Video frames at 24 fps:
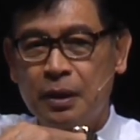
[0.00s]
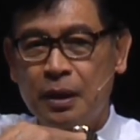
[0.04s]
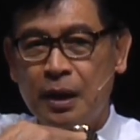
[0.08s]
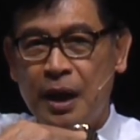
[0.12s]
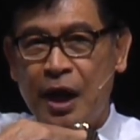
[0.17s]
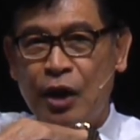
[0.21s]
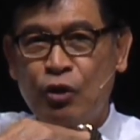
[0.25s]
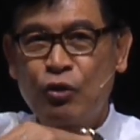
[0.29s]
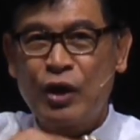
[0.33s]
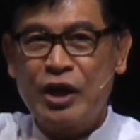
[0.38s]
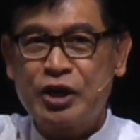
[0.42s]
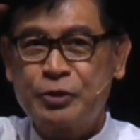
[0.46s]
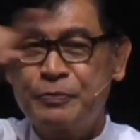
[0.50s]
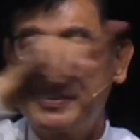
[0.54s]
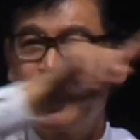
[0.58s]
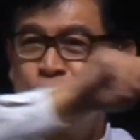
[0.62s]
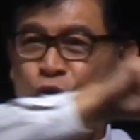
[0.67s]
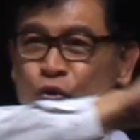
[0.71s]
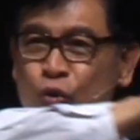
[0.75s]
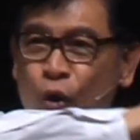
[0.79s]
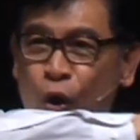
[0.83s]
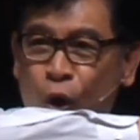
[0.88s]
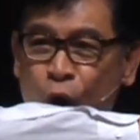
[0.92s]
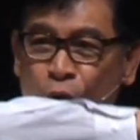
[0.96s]
I know I'm speaking
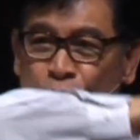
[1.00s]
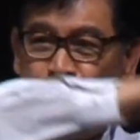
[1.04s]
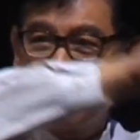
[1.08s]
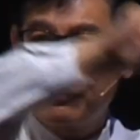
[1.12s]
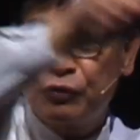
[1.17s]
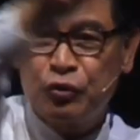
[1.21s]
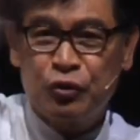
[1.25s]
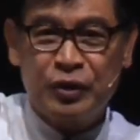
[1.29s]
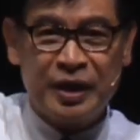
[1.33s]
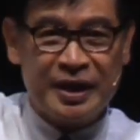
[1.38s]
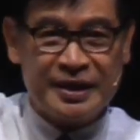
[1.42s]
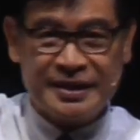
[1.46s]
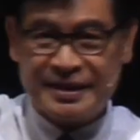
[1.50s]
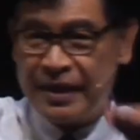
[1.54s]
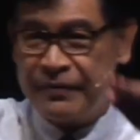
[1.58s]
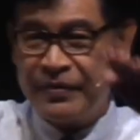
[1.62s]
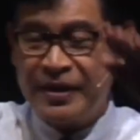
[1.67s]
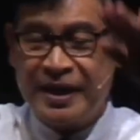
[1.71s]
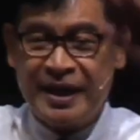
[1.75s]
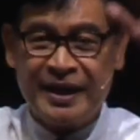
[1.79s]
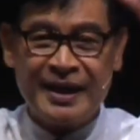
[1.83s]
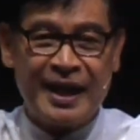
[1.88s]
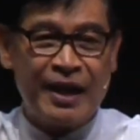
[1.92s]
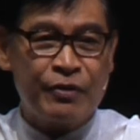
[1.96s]
to all of you,
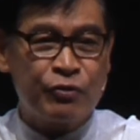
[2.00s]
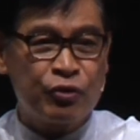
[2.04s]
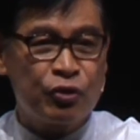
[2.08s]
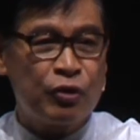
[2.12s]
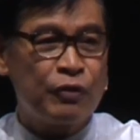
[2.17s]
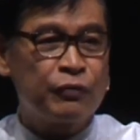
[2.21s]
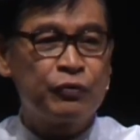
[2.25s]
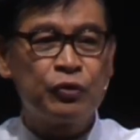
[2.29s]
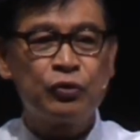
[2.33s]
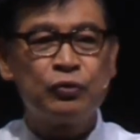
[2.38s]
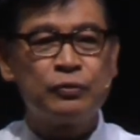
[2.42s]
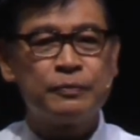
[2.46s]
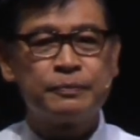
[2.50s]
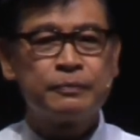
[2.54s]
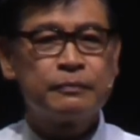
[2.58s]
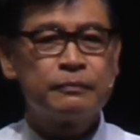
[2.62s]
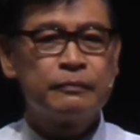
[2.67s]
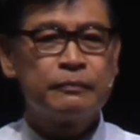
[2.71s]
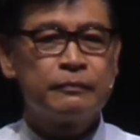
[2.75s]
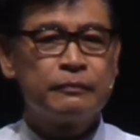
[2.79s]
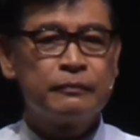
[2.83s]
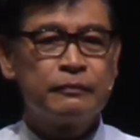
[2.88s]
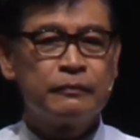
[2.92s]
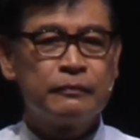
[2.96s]
700-800 of you.
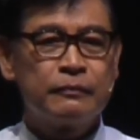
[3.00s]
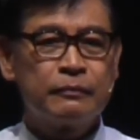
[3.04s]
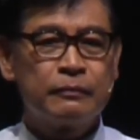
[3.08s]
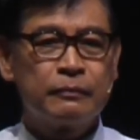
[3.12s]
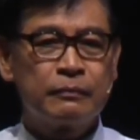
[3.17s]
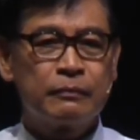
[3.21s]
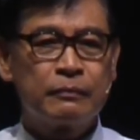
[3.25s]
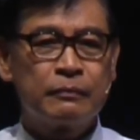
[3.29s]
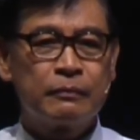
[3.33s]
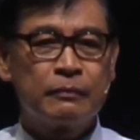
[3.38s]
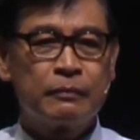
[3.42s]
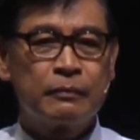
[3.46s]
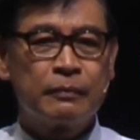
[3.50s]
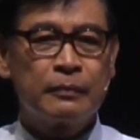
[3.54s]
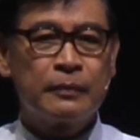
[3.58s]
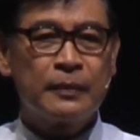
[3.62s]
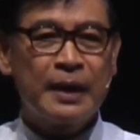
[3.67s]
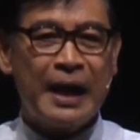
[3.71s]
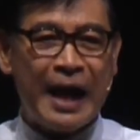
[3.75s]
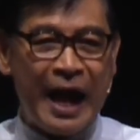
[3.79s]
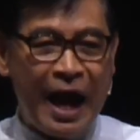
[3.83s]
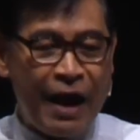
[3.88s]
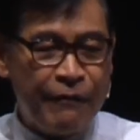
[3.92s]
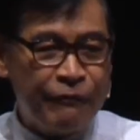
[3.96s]

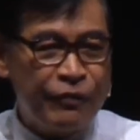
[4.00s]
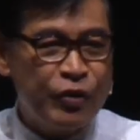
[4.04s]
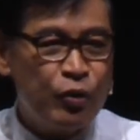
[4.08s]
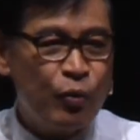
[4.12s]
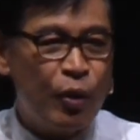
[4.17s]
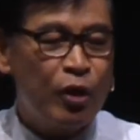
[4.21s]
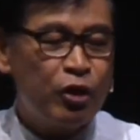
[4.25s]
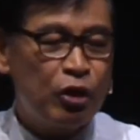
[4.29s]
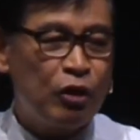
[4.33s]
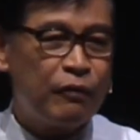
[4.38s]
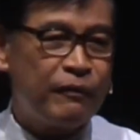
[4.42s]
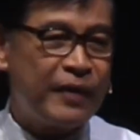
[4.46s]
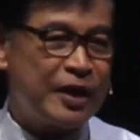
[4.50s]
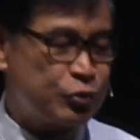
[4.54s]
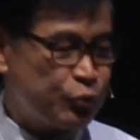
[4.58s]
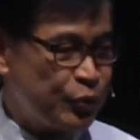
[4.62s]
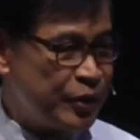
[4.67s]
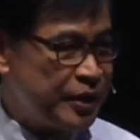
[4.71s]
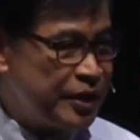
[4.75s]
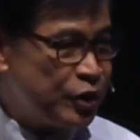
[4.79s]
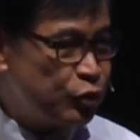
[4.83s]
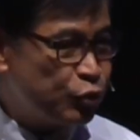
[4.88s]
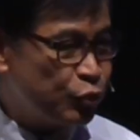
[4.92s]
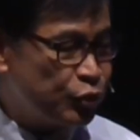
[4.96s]
Every one of us,
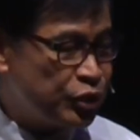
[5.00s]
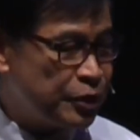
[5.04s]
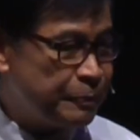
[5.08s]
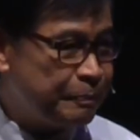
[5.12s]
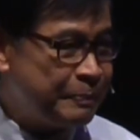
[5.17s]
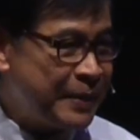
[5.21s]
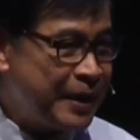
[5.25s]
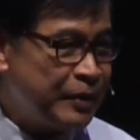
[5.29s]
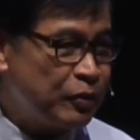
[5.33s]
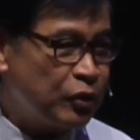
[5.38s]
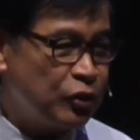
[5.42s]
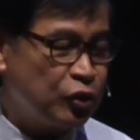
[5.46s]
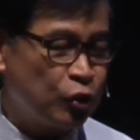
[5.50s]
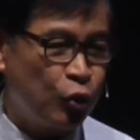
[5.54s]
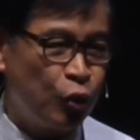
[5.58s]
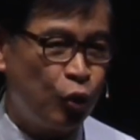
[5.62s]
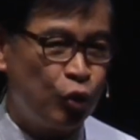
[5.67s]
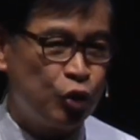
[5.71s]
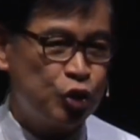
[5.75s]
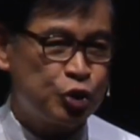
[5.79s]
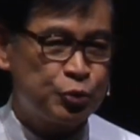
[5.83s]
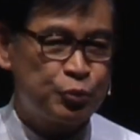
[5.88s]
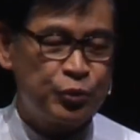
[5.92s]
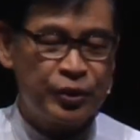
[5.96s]
we need to depend on the
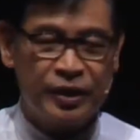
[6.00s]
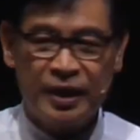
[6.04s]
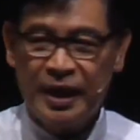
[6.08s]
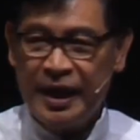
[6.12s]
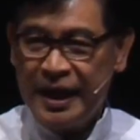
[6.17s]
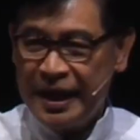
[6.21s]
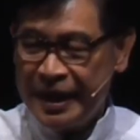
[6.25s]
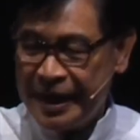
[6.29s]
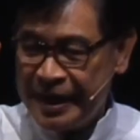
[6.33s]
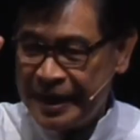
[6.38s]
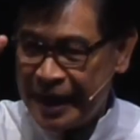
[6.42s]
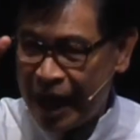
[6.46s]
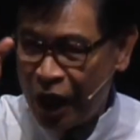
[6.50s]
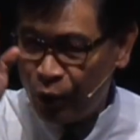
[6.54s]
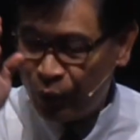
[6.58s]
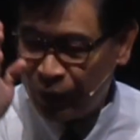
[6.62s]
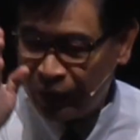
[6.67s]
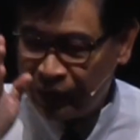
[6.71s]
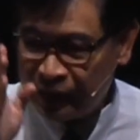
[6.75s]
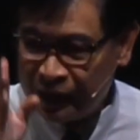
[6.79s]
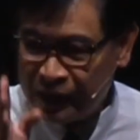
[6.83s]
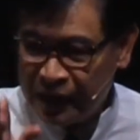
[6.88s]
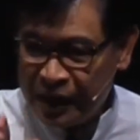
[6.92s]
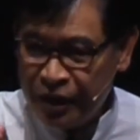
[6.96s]
Holy Spirit in our
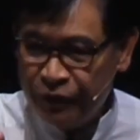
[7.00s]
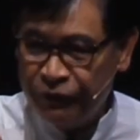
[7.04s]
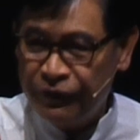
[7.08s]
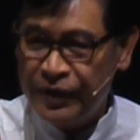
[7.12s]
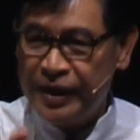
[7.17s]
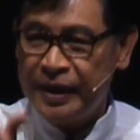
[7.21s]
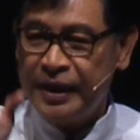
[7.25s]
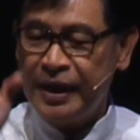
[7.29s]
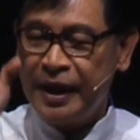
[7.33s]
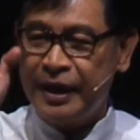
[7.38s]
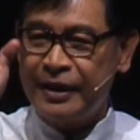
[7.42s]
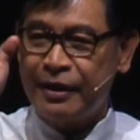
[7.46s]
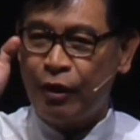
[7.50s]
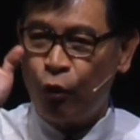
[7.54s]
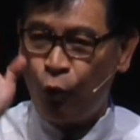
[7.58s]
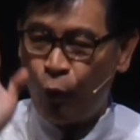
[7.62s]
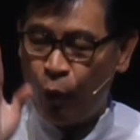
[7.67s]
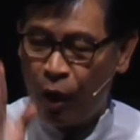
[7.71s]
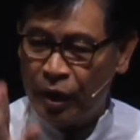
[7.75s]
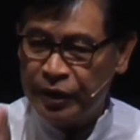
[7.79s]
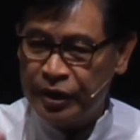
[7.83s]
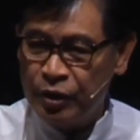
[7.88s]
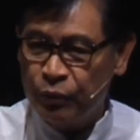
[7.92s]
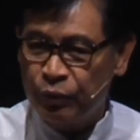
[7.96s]
living, in our
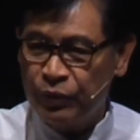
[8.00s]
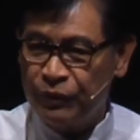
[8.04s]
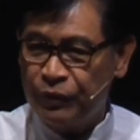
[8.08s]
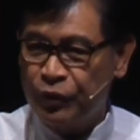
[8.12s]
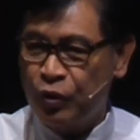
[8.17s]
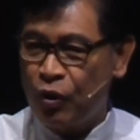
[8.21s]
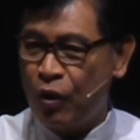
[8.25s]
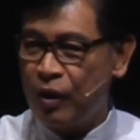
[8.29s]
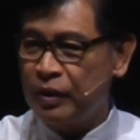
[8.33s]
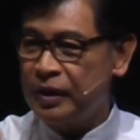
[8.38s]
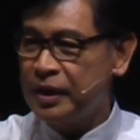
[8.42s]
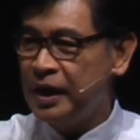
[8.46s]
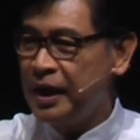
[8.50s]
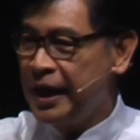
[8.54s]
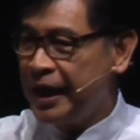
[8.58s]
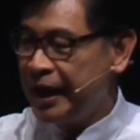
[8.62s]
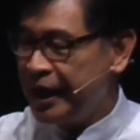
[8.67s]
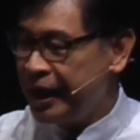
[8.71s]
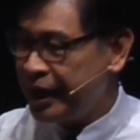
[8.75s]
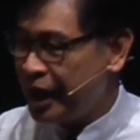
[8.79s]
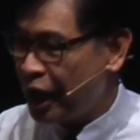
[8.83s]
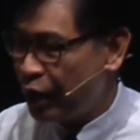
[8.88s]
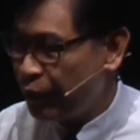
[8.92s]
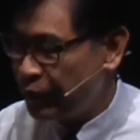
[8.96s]
walking with God,
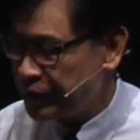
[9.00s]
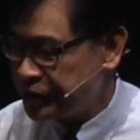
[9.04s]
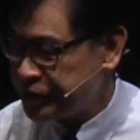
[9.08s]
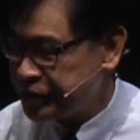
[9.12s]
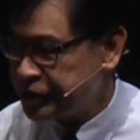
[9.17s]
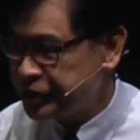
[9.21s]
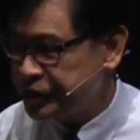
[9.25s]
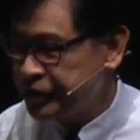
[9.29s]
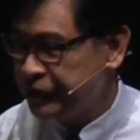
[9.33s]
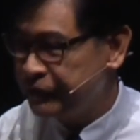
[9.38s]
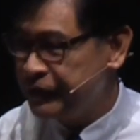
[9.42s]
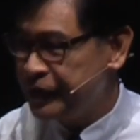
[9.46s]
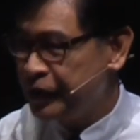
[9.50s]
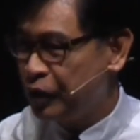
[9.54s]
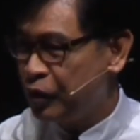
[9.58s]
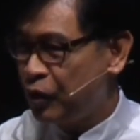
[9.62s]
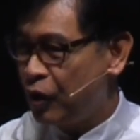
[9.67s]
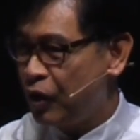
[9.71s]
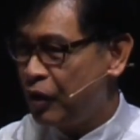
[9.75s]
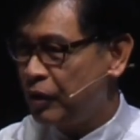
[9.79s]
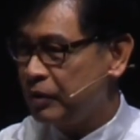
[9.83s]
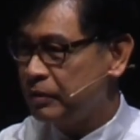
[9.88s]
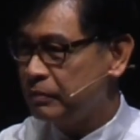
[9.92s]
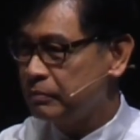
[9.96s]
in our serving
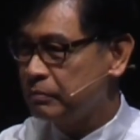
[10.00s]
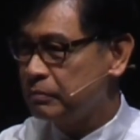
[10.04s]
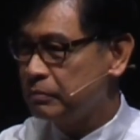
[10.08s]
God,